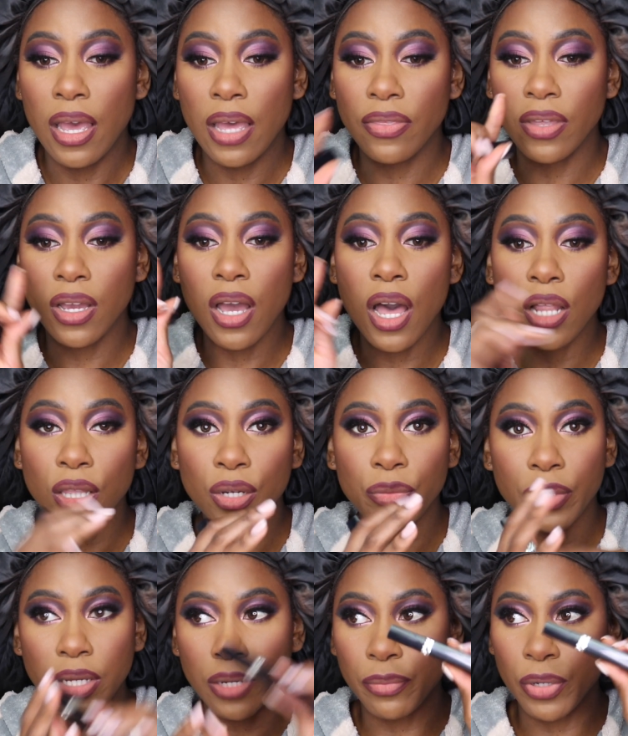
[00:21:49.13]
And the color
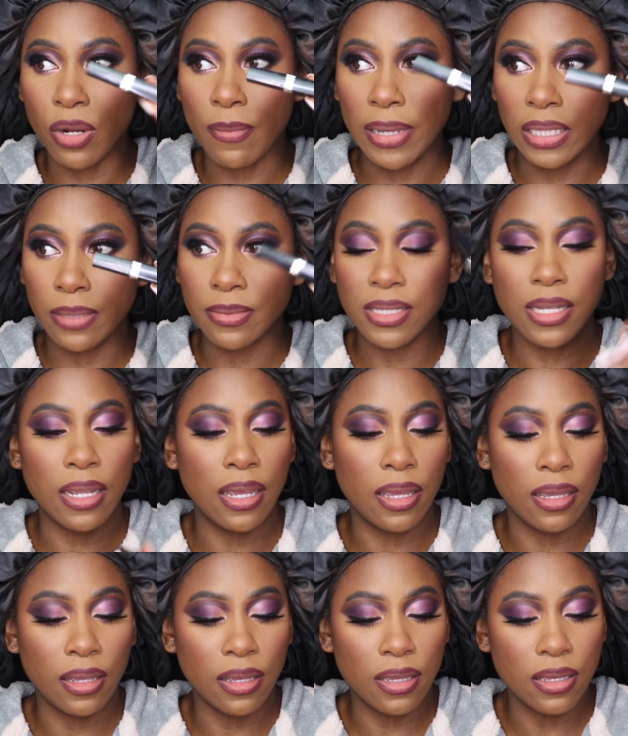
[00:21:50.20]
we're gonna put on my lip
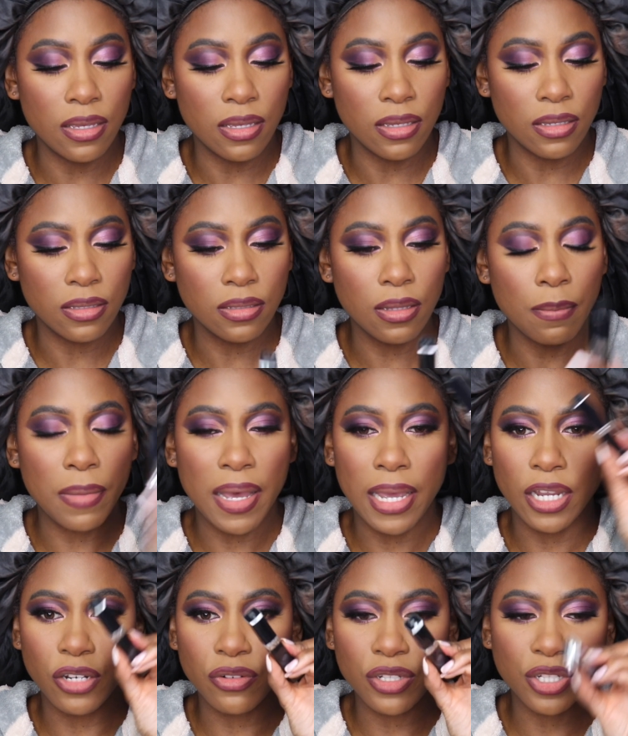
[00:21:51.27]
today is
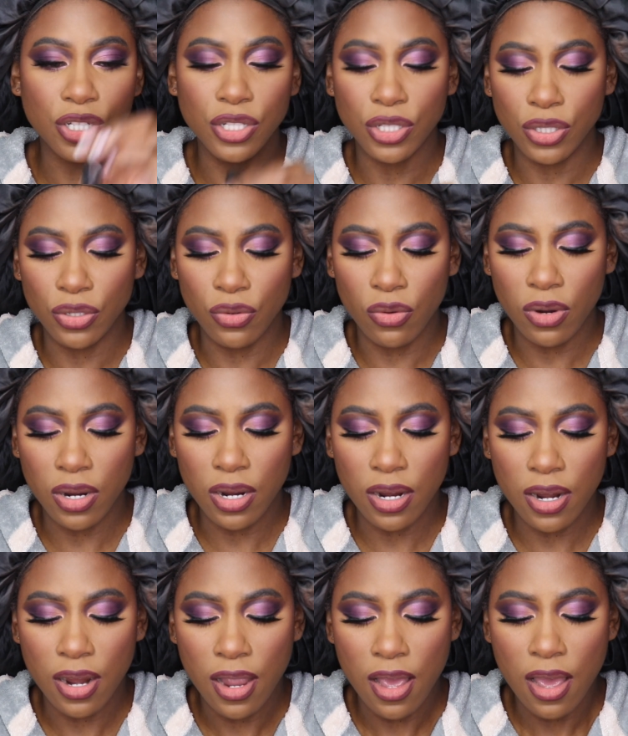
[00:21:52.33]
by Christian
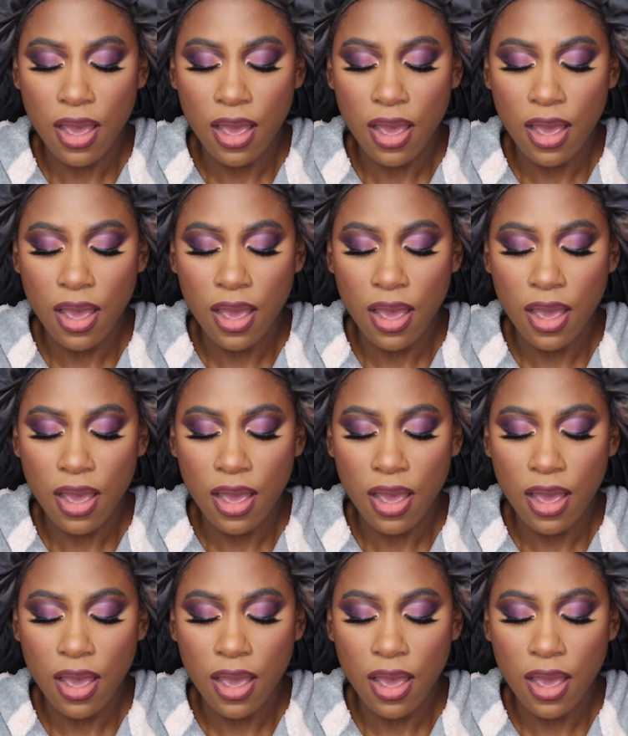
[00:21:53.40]
Dior.